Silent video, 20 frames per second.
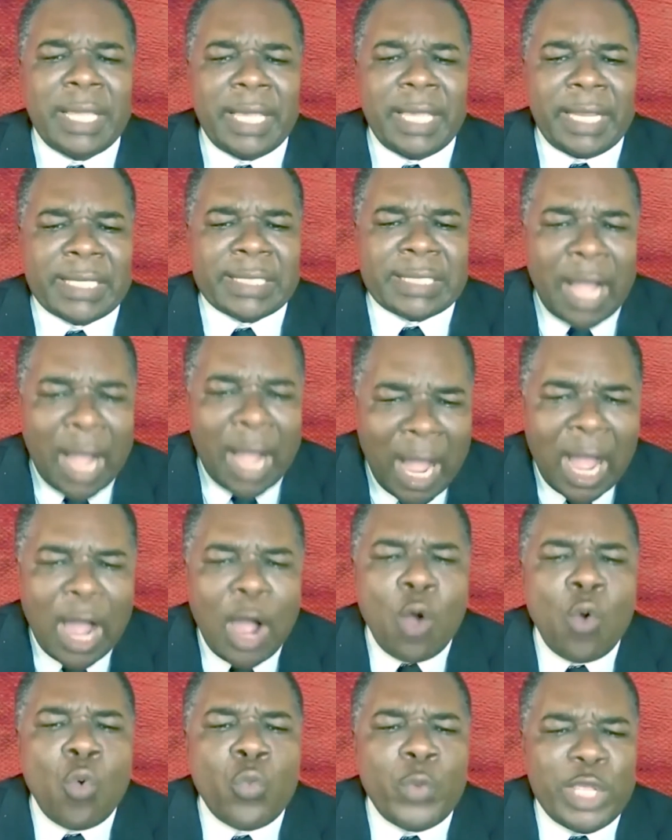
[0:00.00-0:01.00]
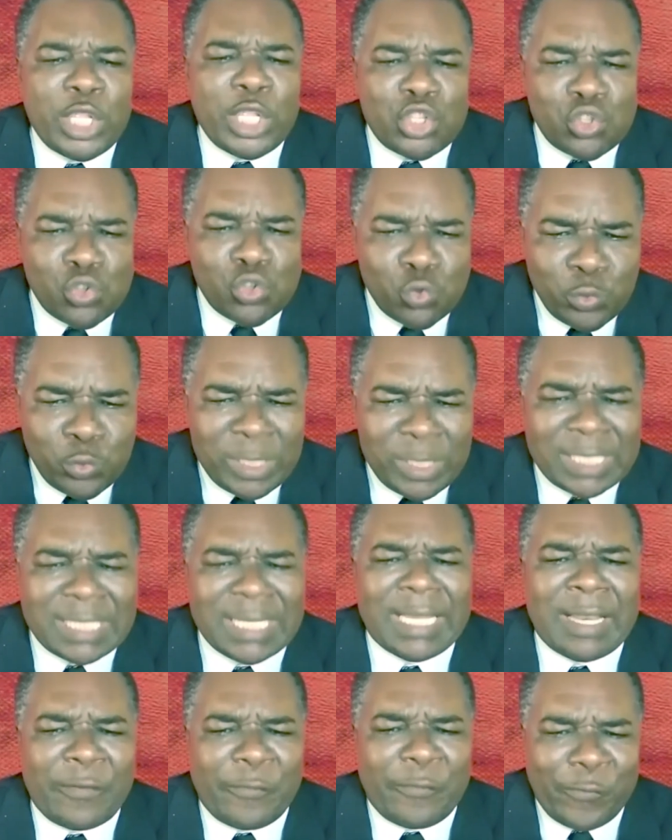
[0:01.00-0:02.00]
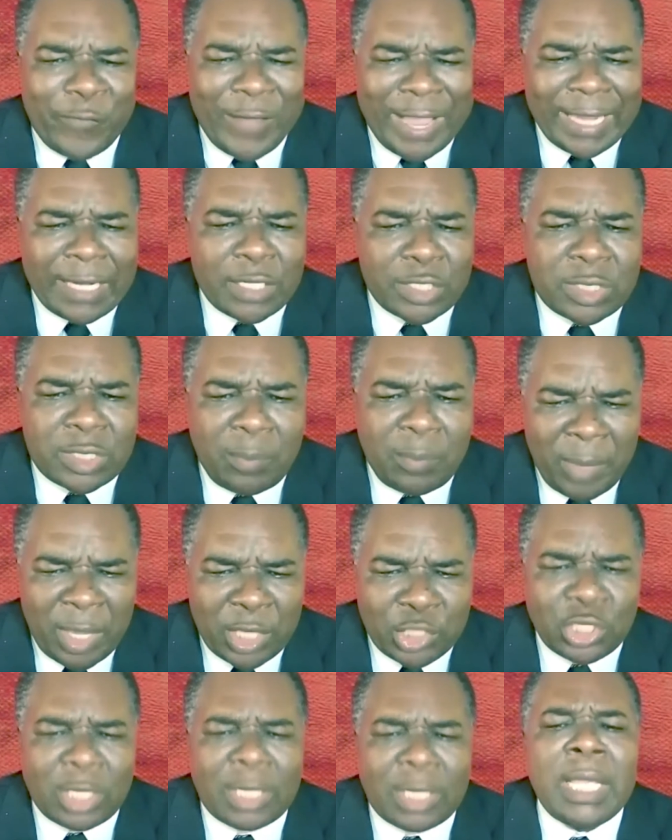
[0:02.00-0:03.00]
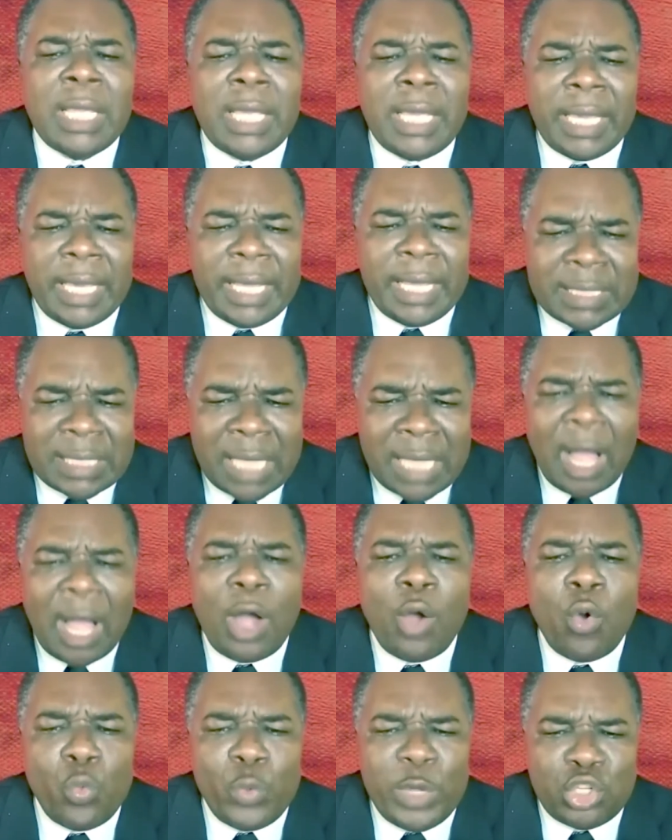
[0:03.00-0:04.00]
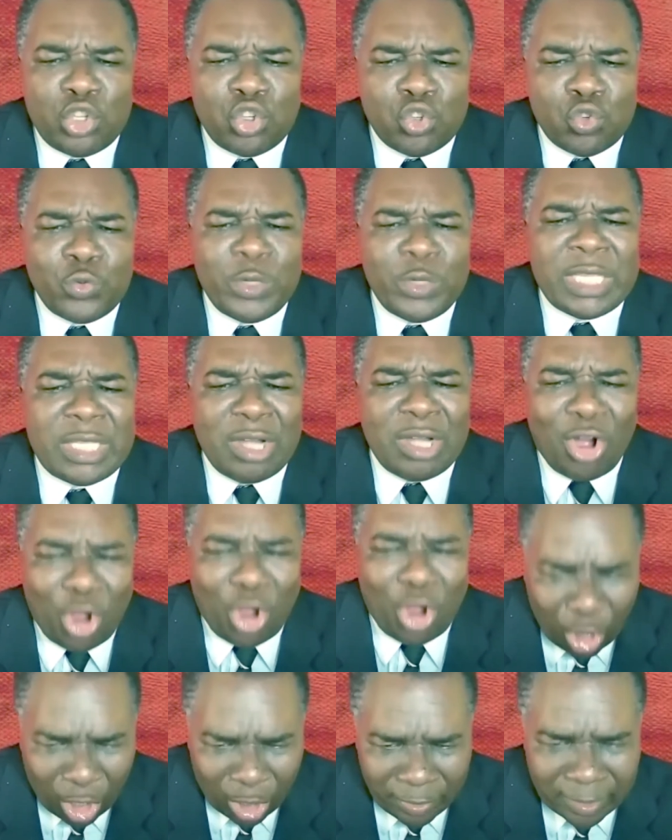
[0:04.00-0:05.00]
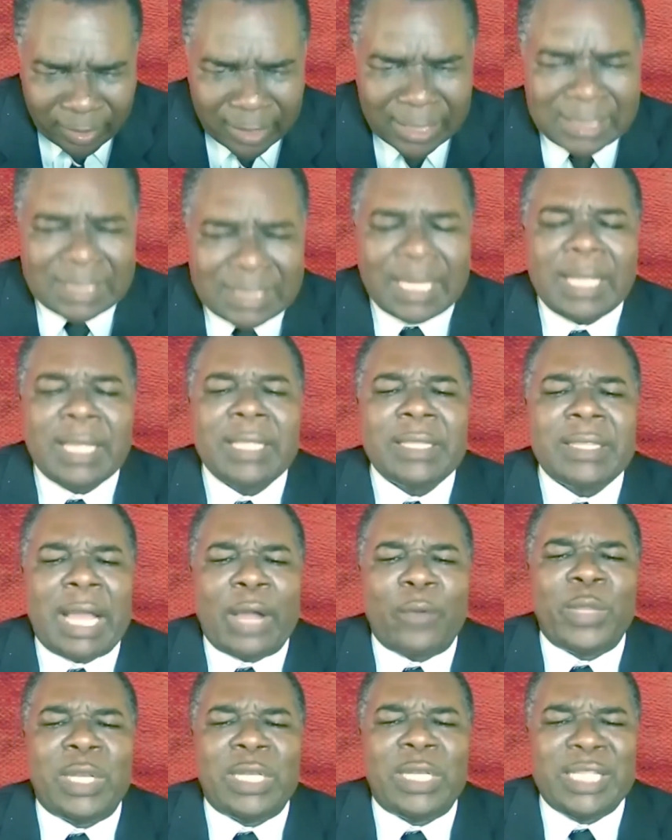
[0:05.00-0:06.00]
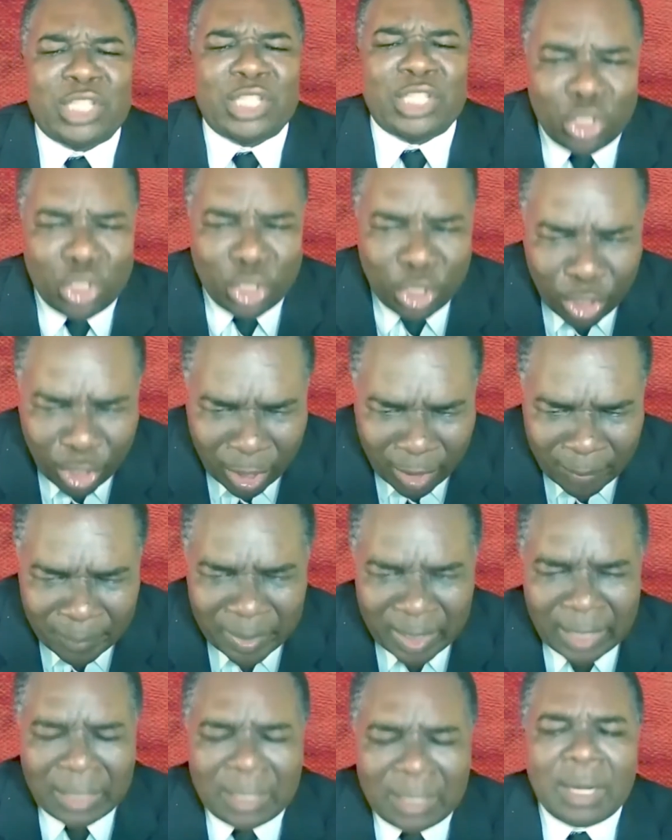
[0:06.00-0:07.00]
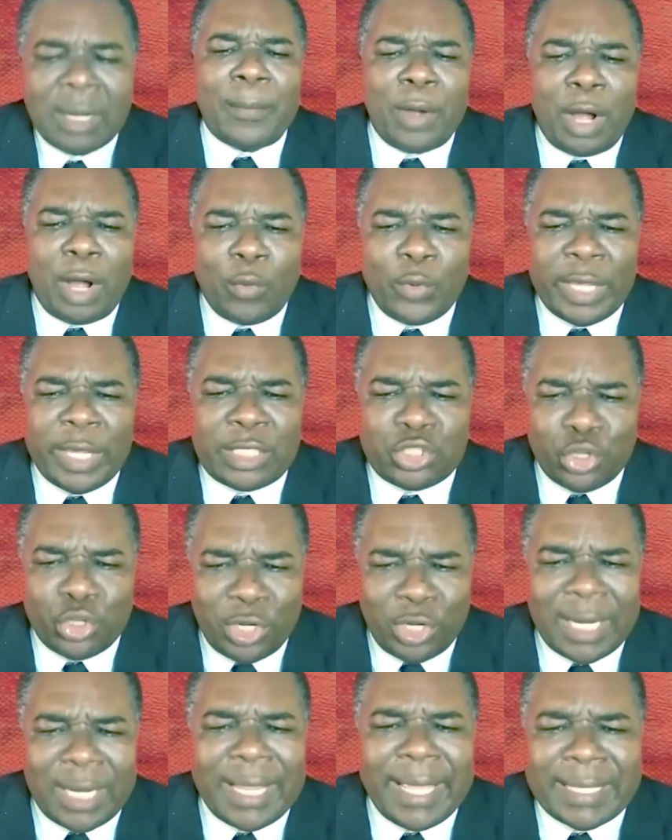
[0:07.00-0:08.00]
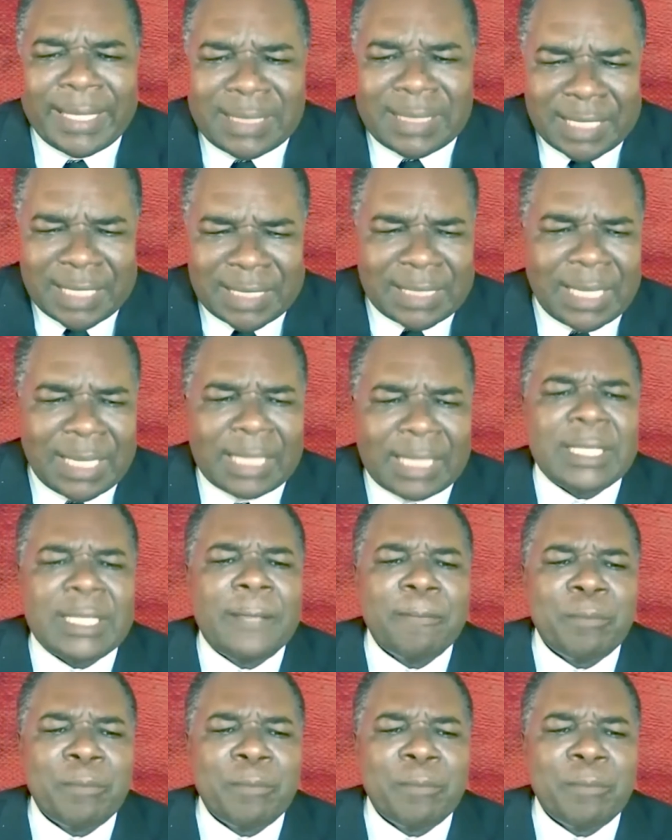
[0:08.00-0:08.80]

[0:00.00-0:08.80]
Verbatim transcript: It is how we treat, in the final summation, it is how we treat others that will determine our eternal existence.